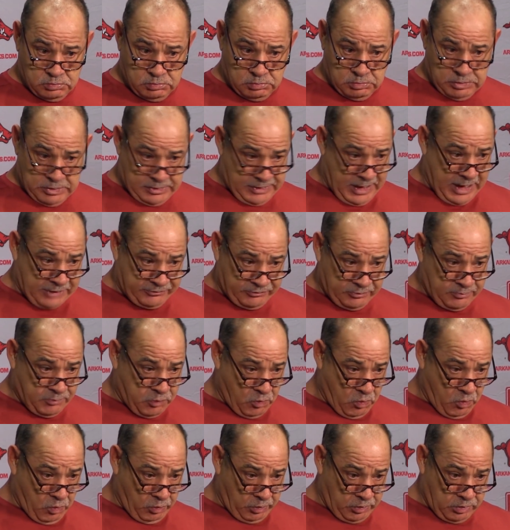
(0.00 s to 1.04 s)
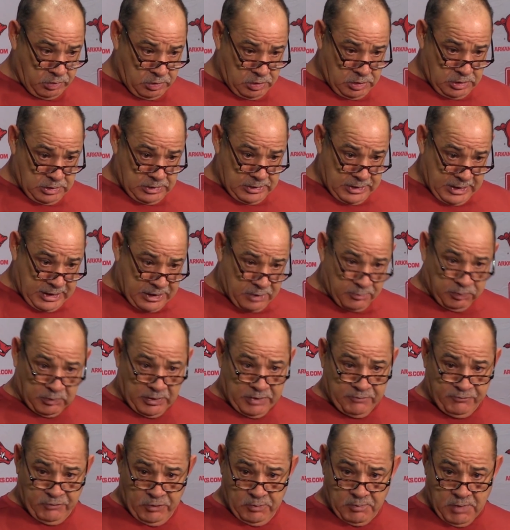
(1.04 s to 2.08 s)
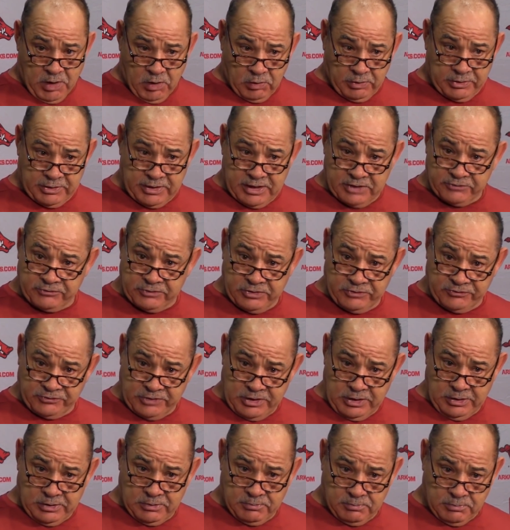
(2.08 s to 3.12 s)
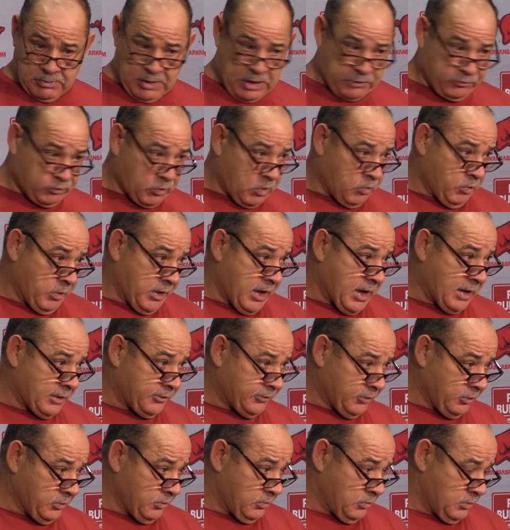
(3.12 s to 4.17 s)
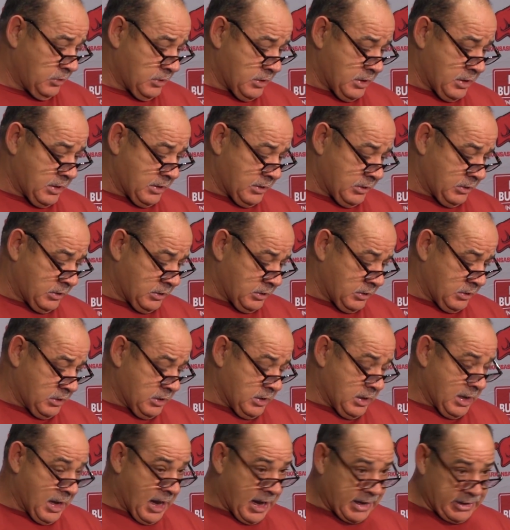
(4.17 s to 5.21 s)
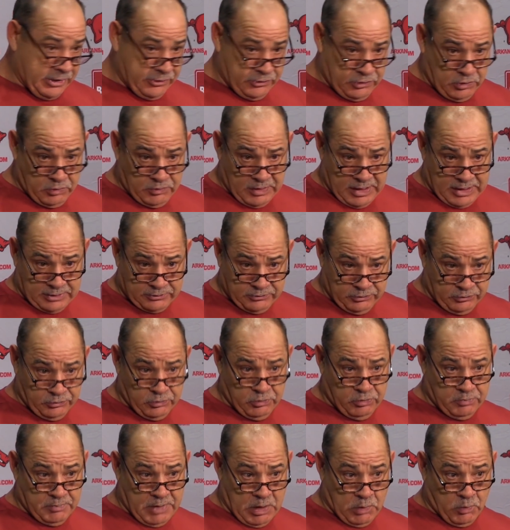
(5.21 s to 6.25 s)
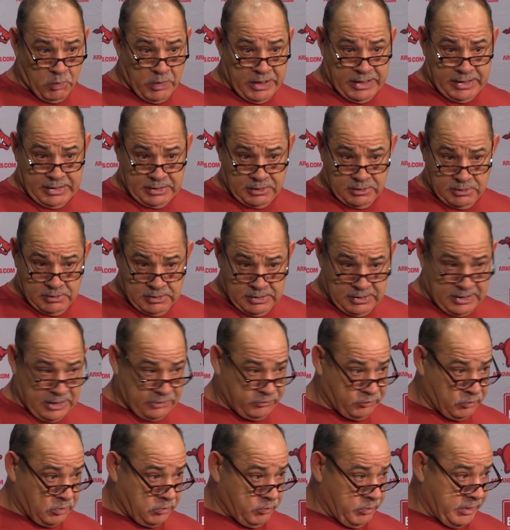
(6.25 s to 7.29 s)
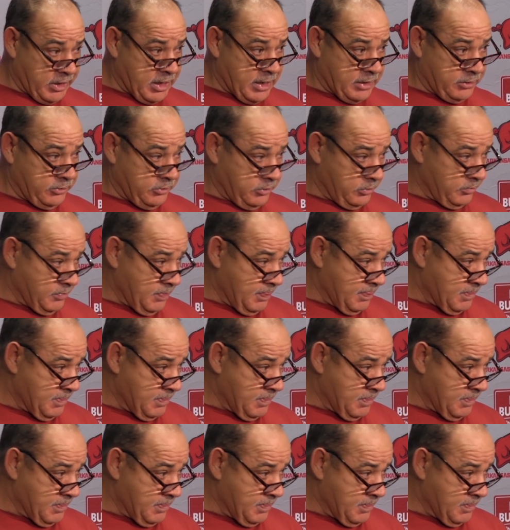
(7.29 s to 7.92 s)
and that's important, and to play football in the SEC. That's what we got to do. And how do you do that? You do it by winning, and that's what we got to do.